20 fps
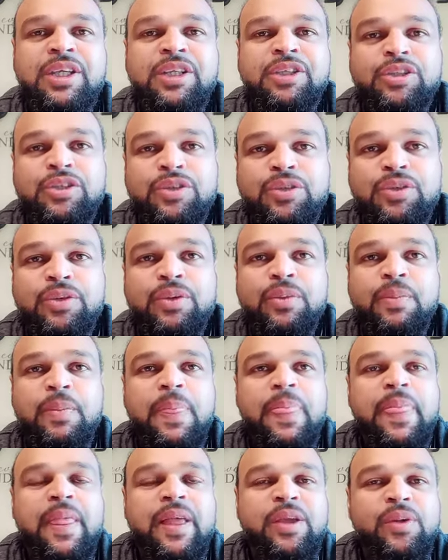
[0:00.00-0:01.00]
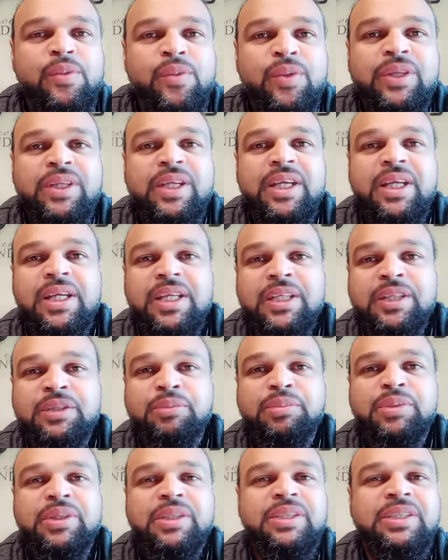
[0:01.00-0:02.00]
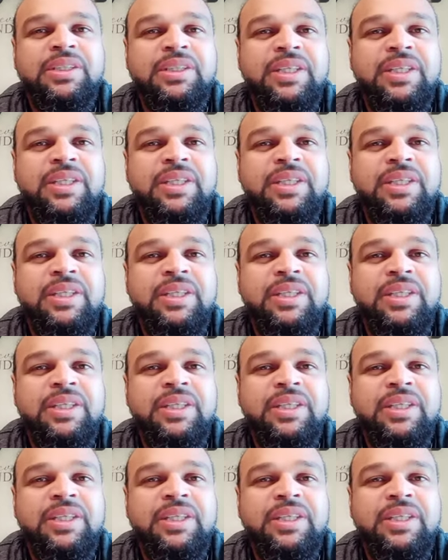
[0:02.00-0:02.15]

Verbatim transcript: So you want that inner peace,